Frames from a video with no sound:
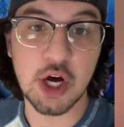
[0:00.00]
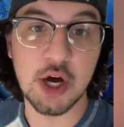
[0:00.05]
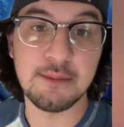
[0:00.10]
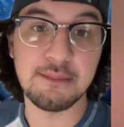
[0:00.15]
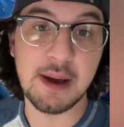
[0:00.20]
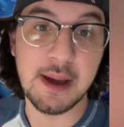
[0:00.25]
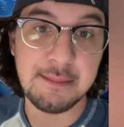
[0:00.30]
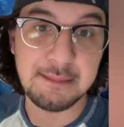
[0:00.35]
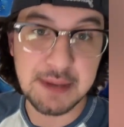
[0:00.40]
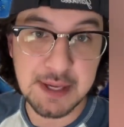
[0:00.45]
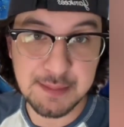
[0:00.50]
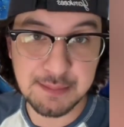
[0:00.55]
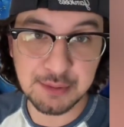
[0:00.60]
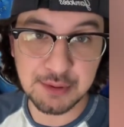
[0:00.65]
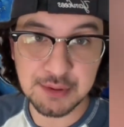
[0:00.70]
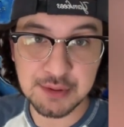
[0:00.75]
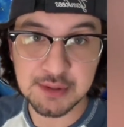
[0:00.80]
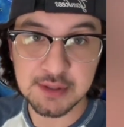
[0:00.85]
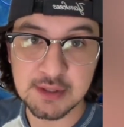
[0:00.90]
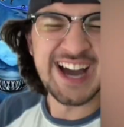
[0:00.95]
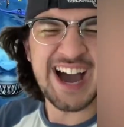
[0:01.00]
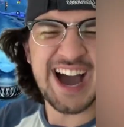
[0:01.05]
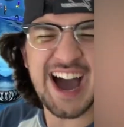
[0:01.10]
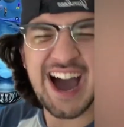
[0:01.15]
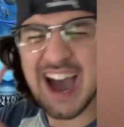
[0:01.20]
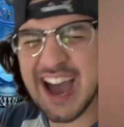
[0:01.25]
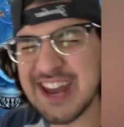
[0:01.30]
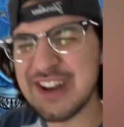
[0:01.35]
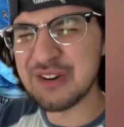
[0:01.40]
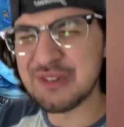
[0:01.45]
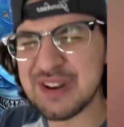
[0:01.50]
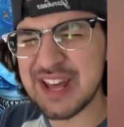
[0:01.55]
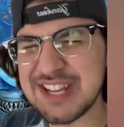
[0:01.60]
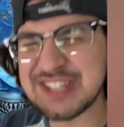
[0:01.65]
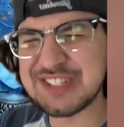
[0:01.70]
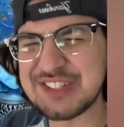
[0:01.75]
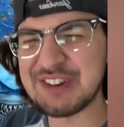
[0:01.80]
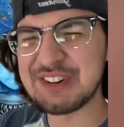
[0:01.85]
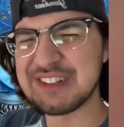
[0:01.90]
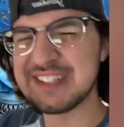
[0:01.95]
on by people. I don't
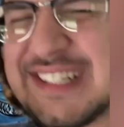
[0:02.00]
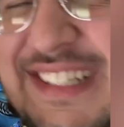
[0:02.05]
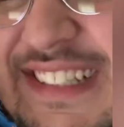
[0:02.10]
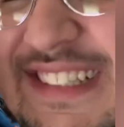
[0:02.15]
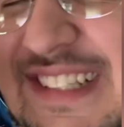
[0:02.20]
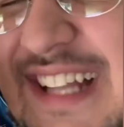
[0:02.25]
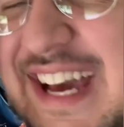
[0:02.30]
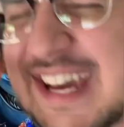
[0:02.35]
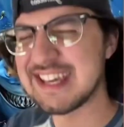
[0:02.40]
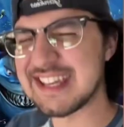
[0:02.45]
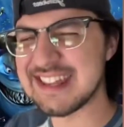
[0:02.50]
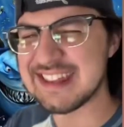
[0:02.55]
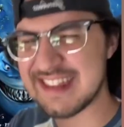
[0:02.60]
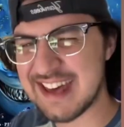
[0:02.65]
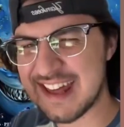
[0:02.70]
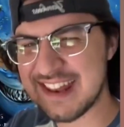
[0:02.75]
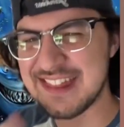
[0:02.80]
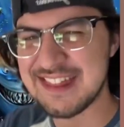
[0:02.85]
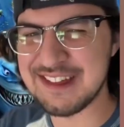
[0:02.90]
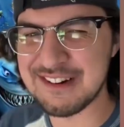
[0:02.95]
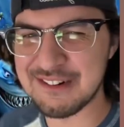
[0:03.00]
necessarily like that